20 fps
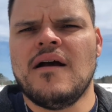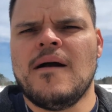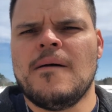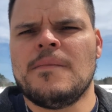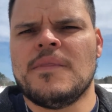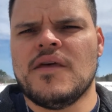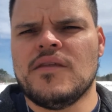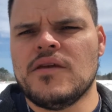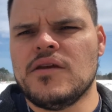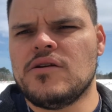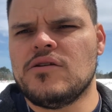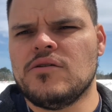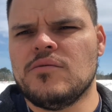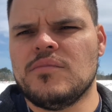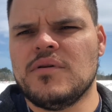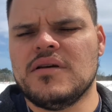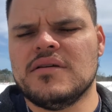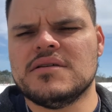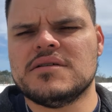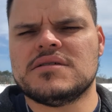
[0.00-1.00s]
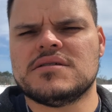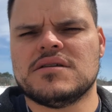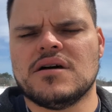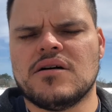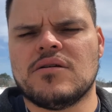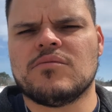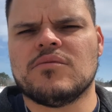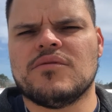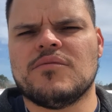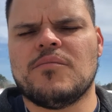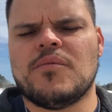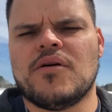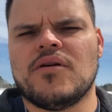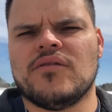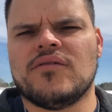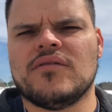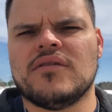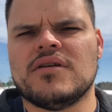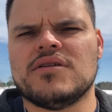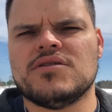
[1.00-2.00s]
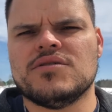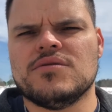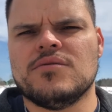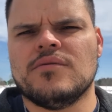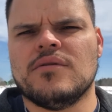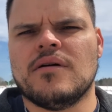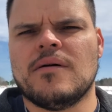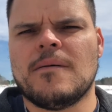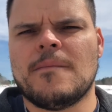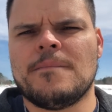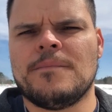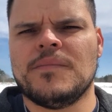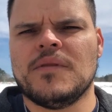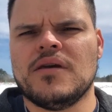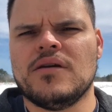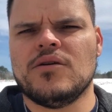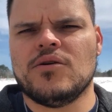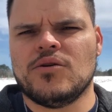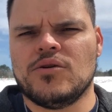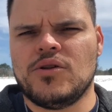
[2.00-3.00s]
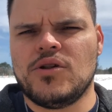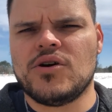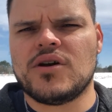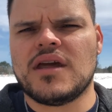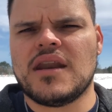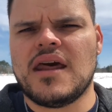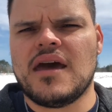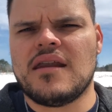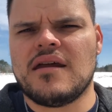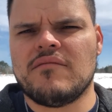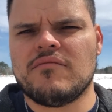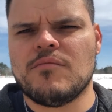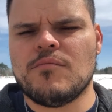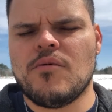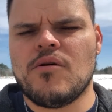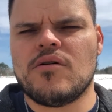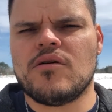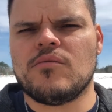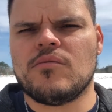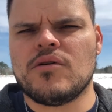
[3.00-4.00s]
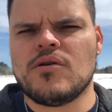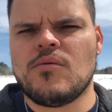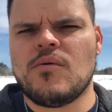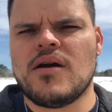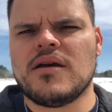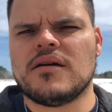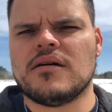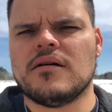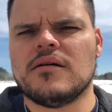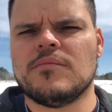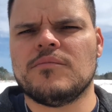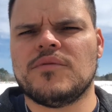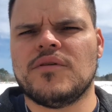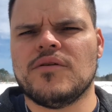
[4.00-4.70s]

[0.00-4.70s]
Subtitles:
and then you're going to be stuck with the person that you're looking at every morning when you wake up.